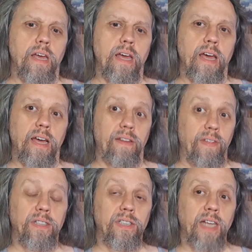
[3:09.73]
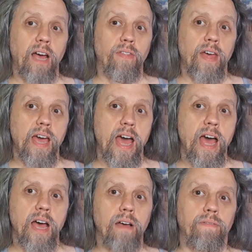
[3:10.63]
And this is how they
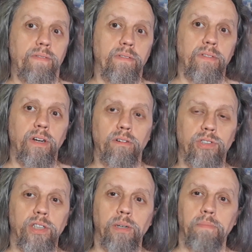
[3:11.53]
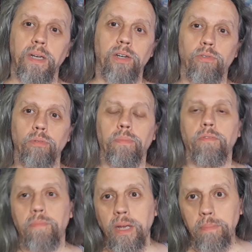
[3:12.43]
have, such a big group
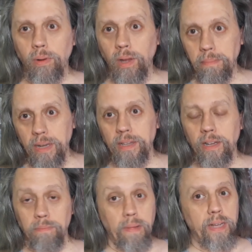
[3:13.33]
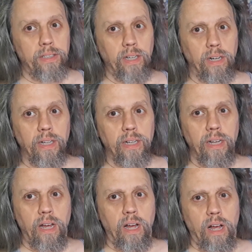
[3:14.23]
of people. I mean, they're basically,
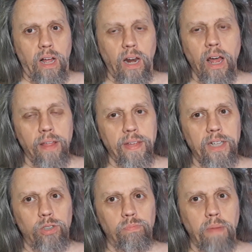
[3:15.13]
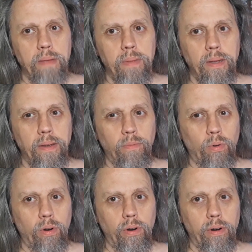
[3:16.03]
a lot of these maybe
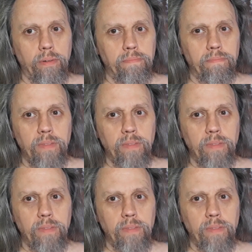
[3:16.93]
were,